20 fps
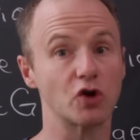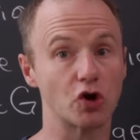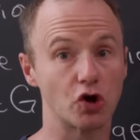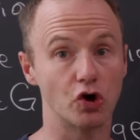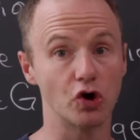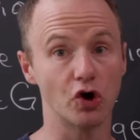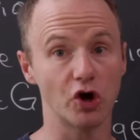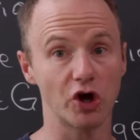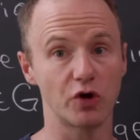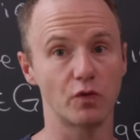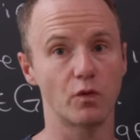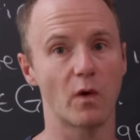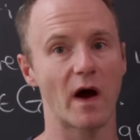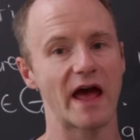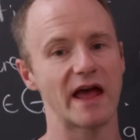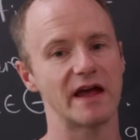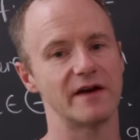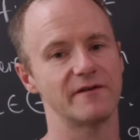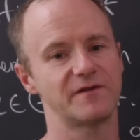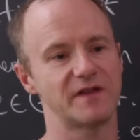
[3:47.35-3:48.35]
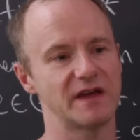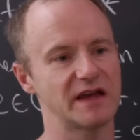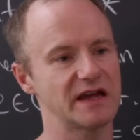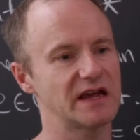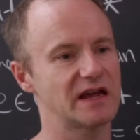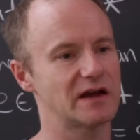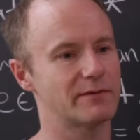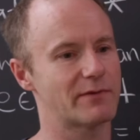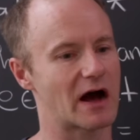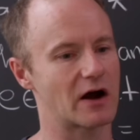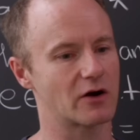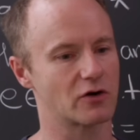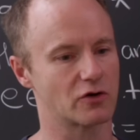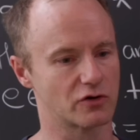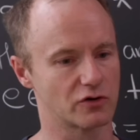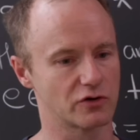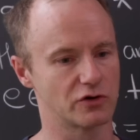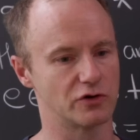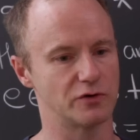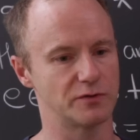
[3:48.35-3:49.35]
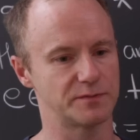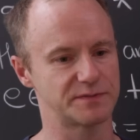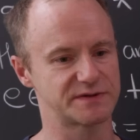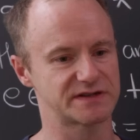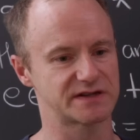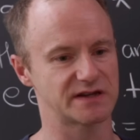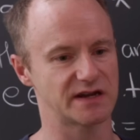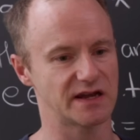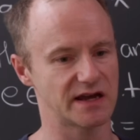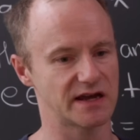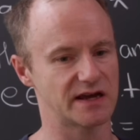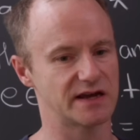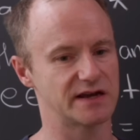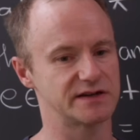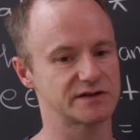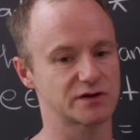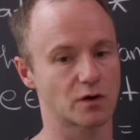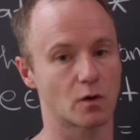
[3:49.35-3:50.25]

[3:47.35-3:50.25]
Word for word: good way of thinking about groups is,